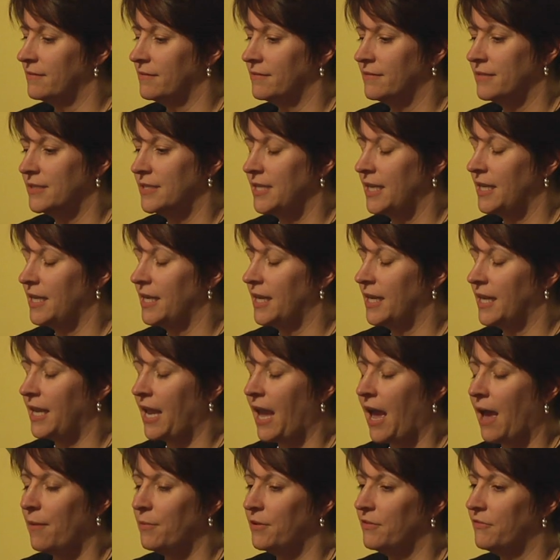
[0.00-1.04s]
stayed in a
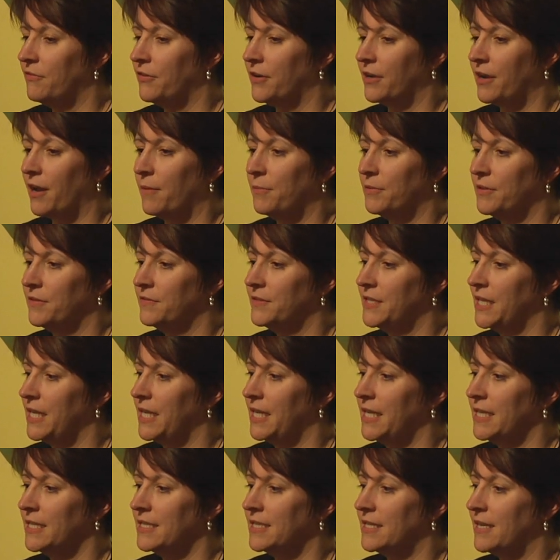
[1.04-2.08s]
cabin for a couple of
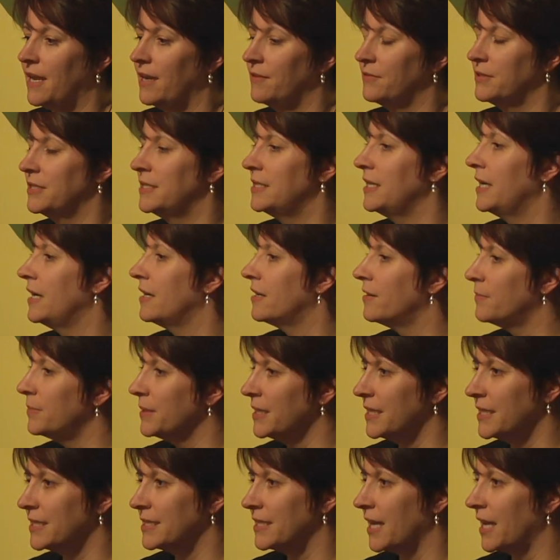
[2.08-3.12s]
days, and I was
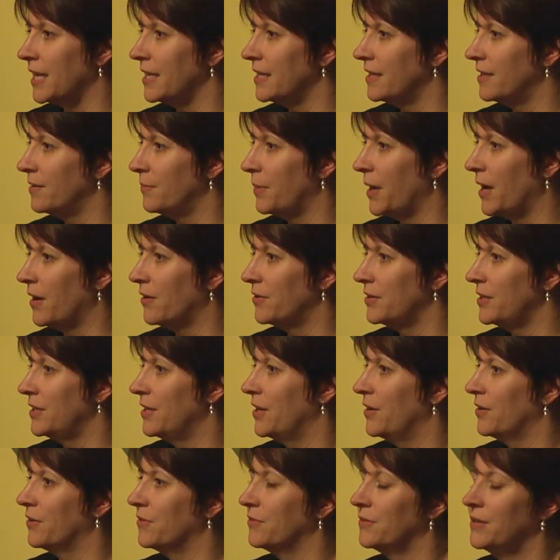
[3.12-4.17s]
terribly excited about, you
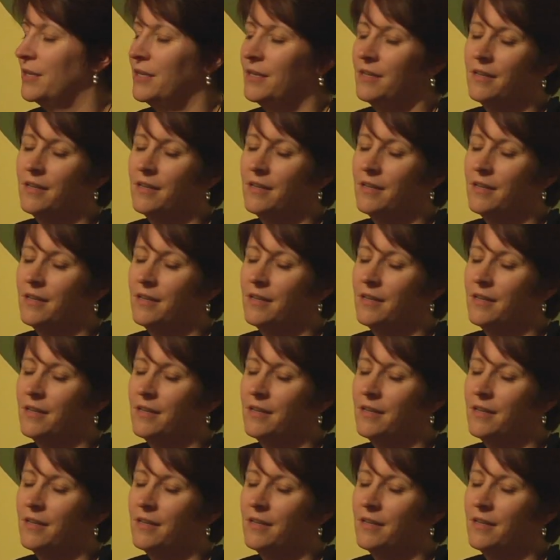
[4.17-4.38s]
know,